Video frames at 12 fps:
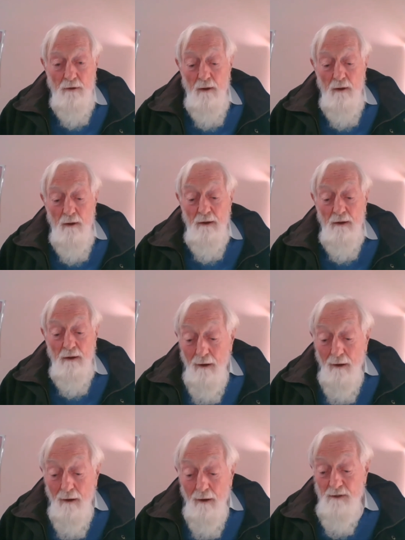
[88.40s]
But
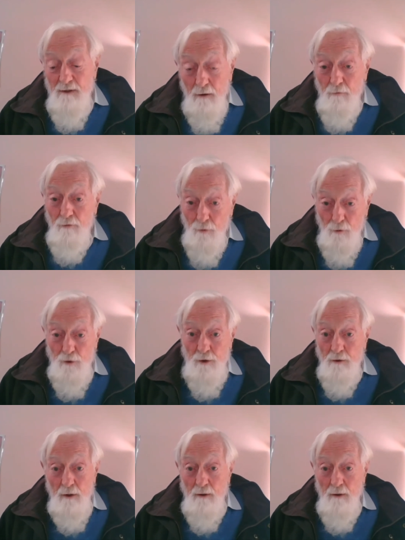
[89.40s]
alas,
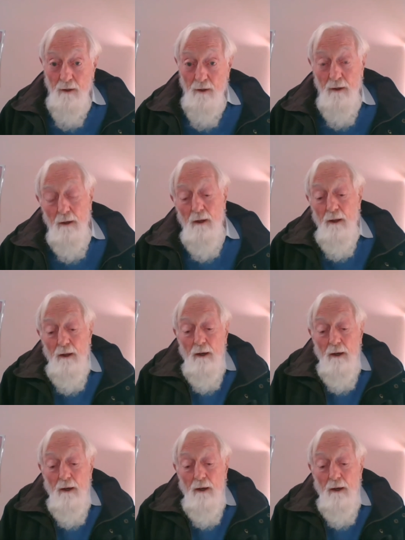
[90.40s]
unfortunately,